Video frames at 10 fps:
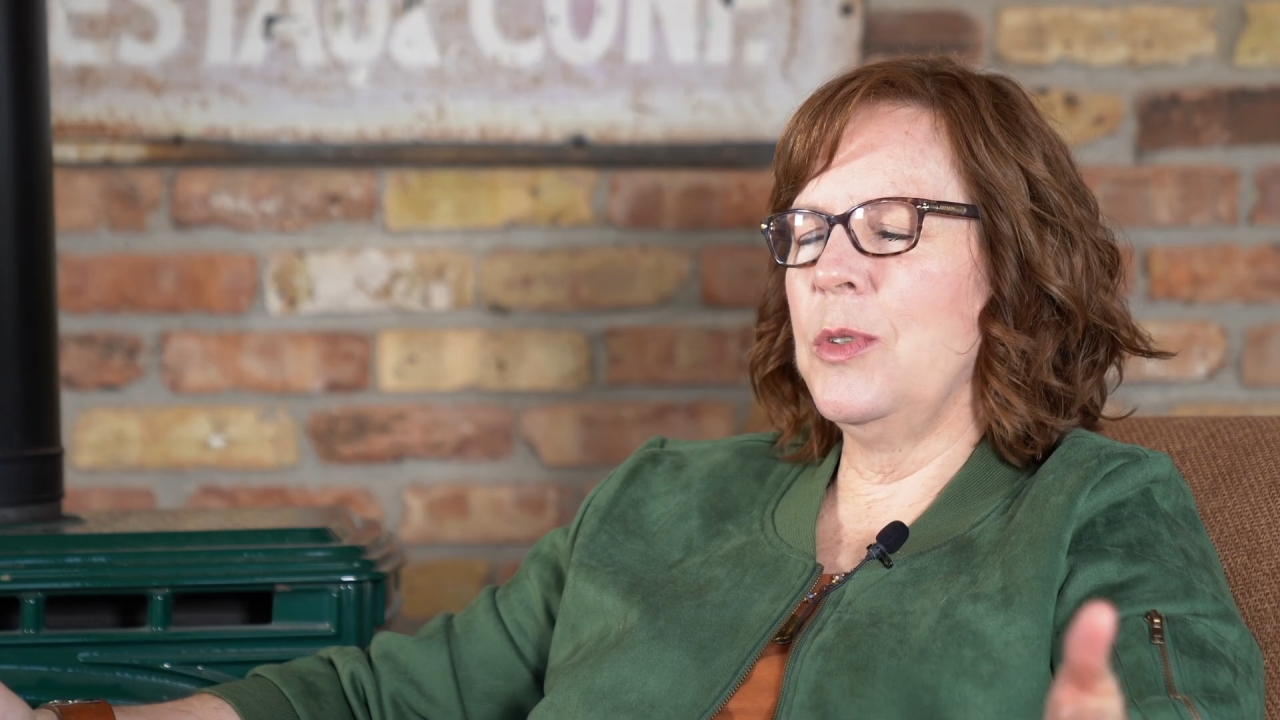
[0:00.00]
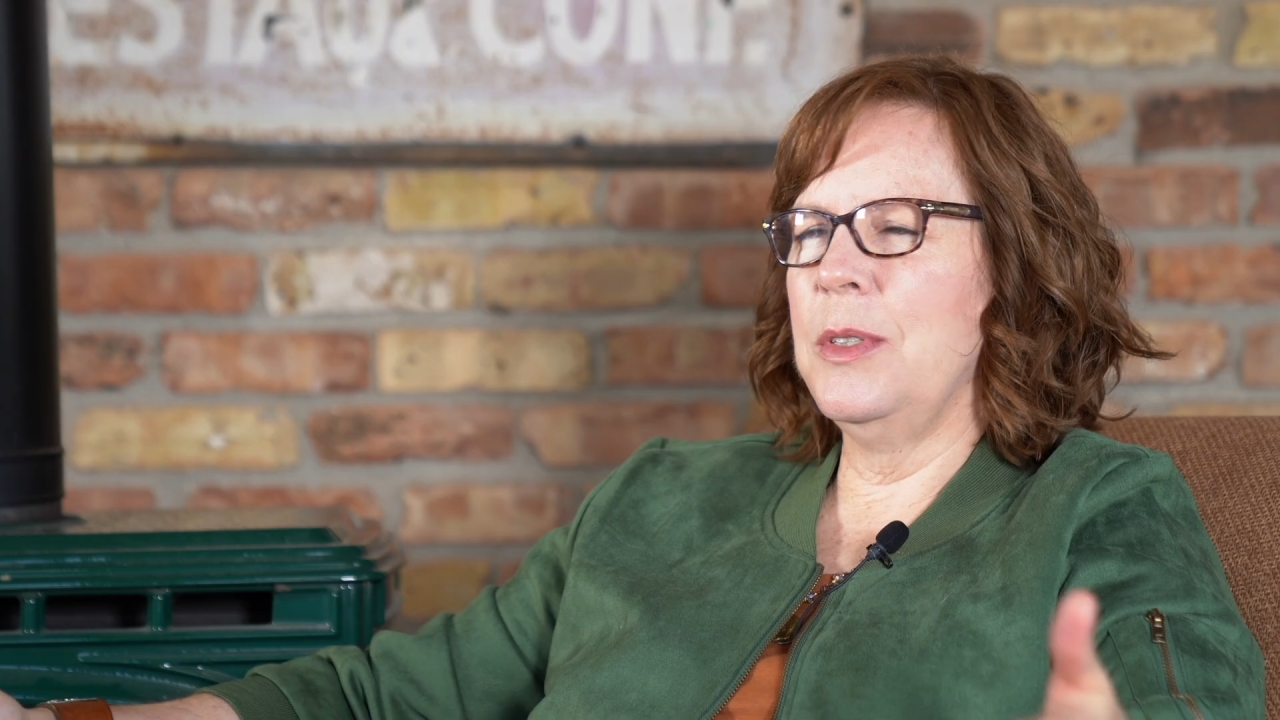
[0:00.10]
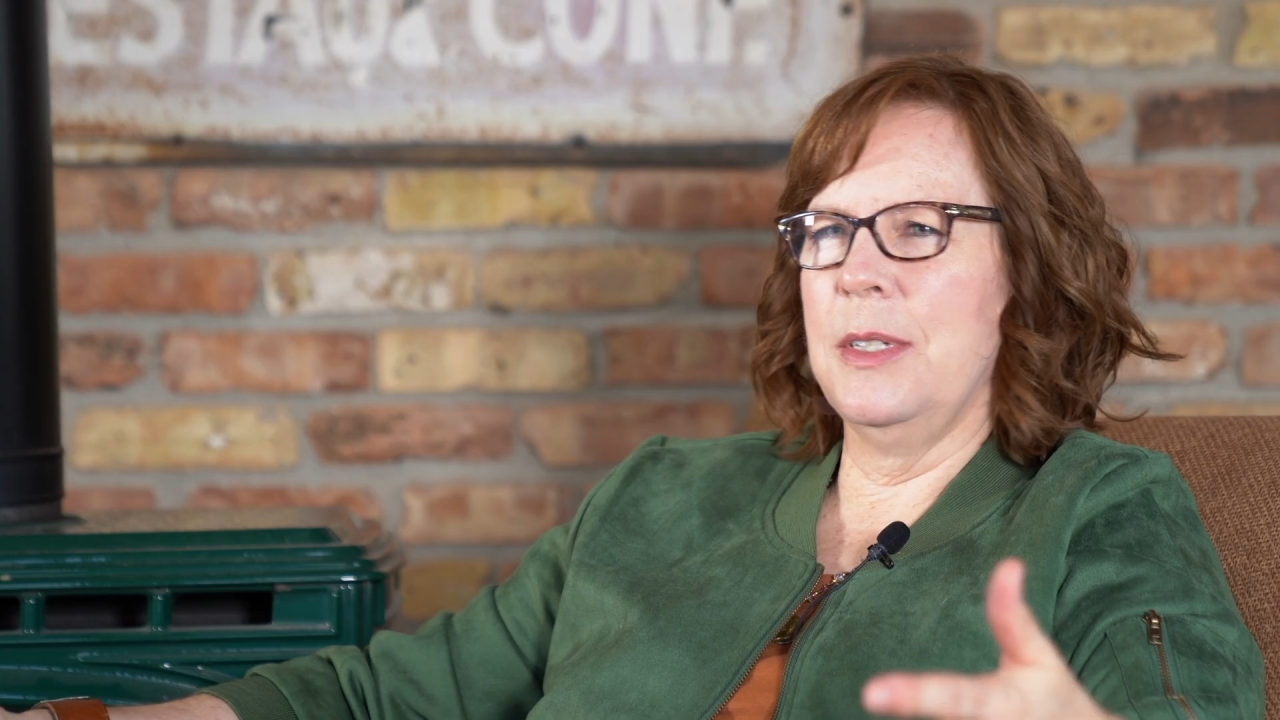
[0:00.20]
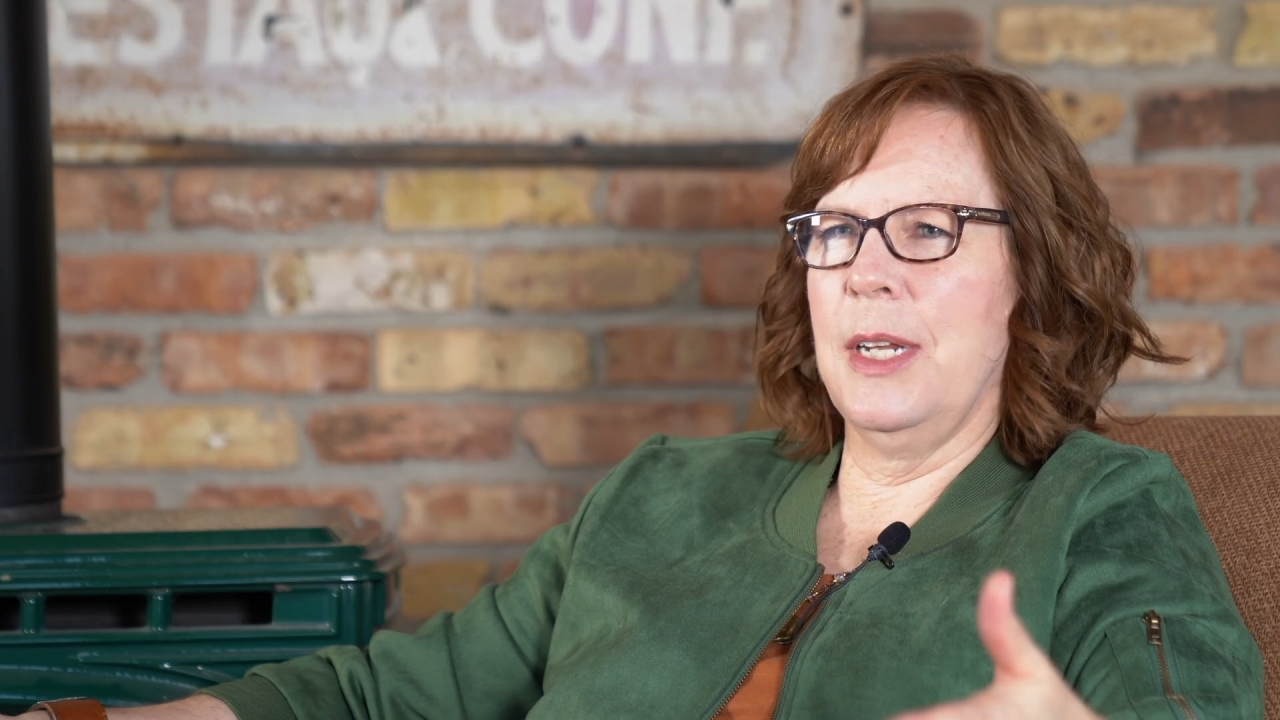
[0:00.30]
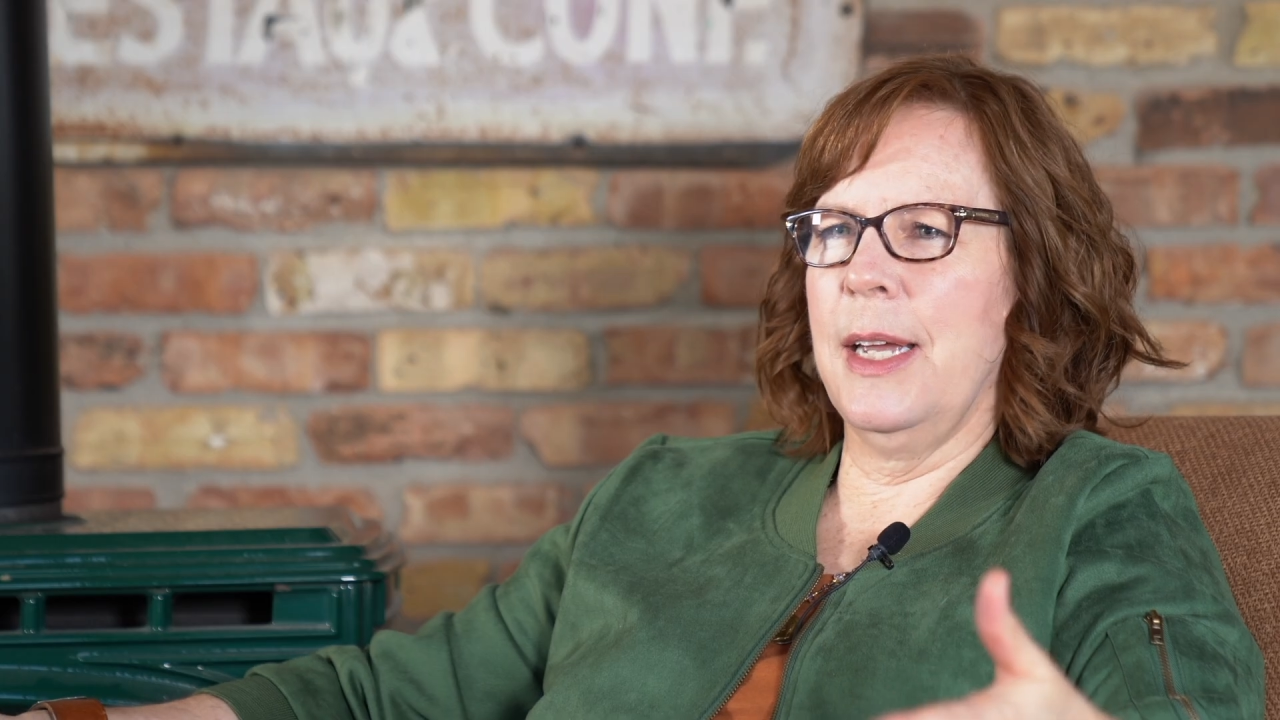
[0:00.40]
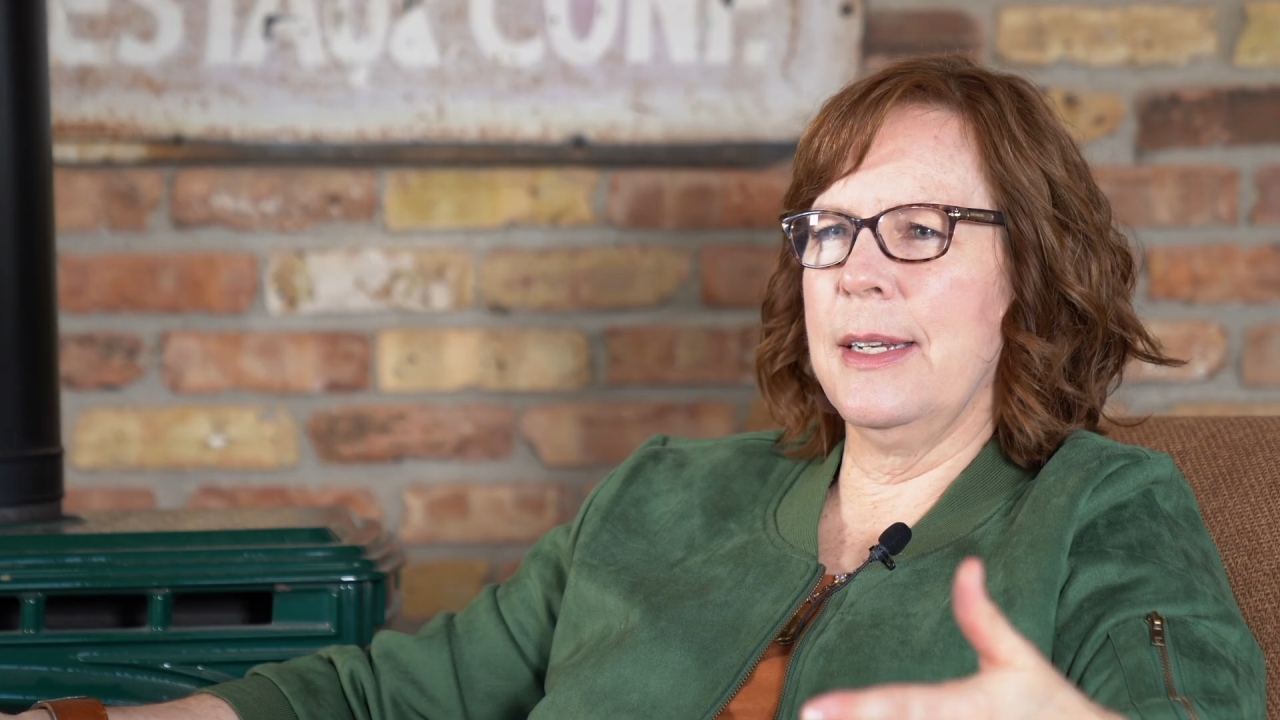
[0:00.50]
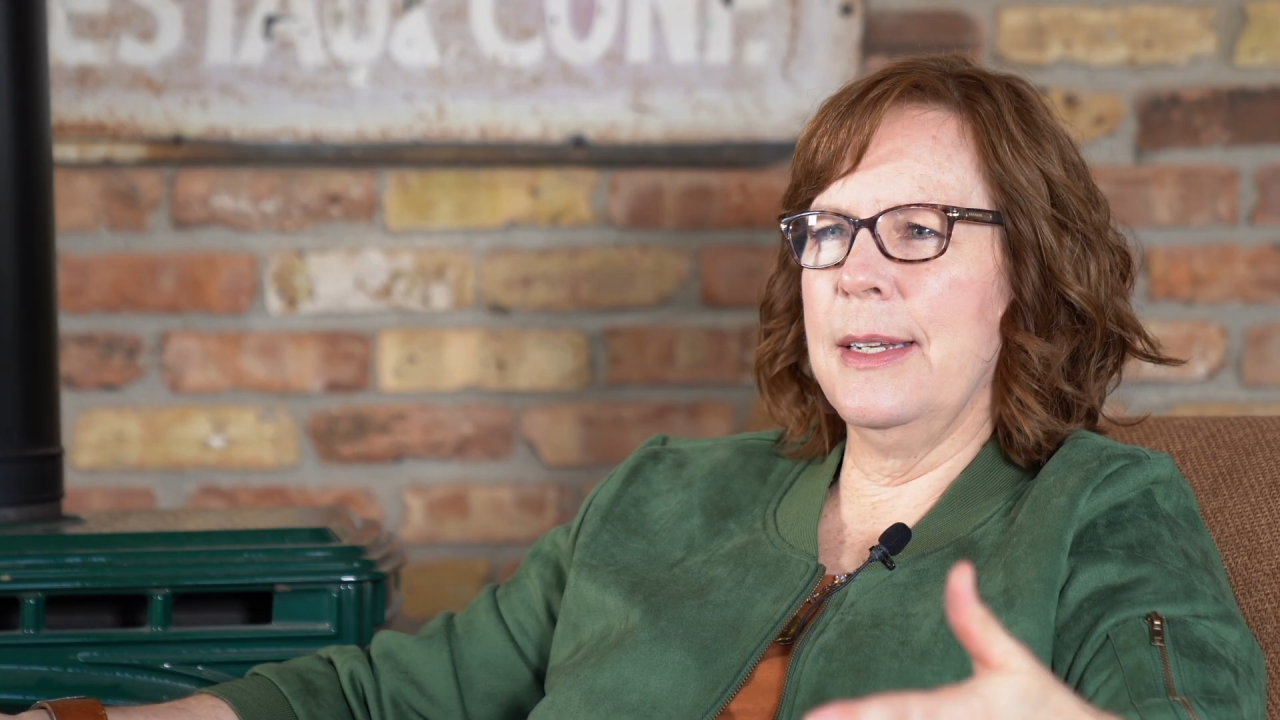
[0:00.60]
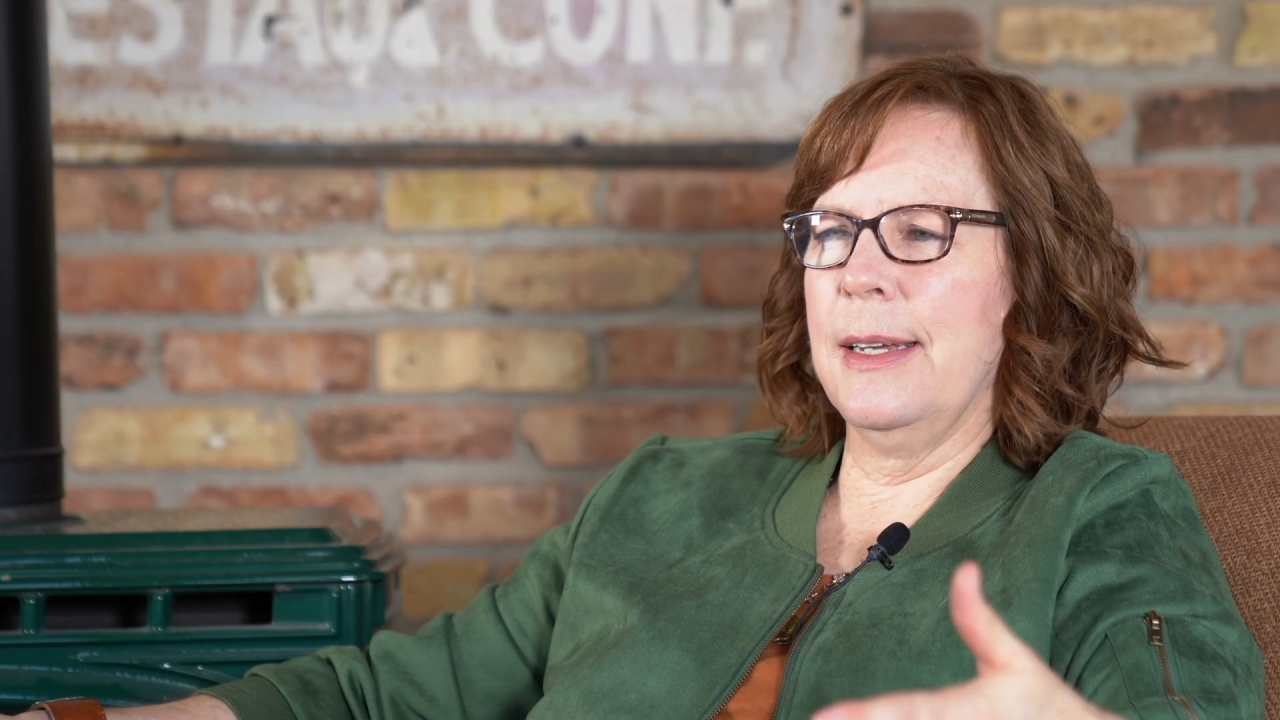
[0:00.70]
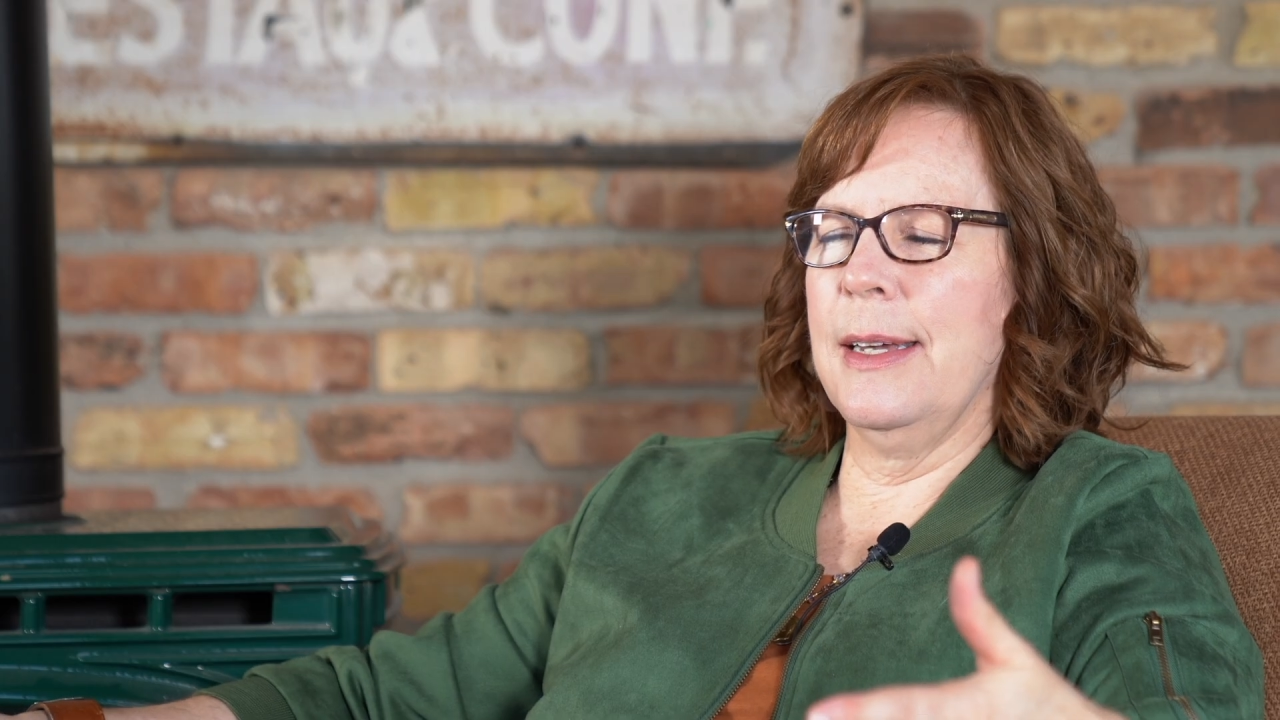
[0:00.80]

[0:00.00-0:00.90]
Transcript: old stagnant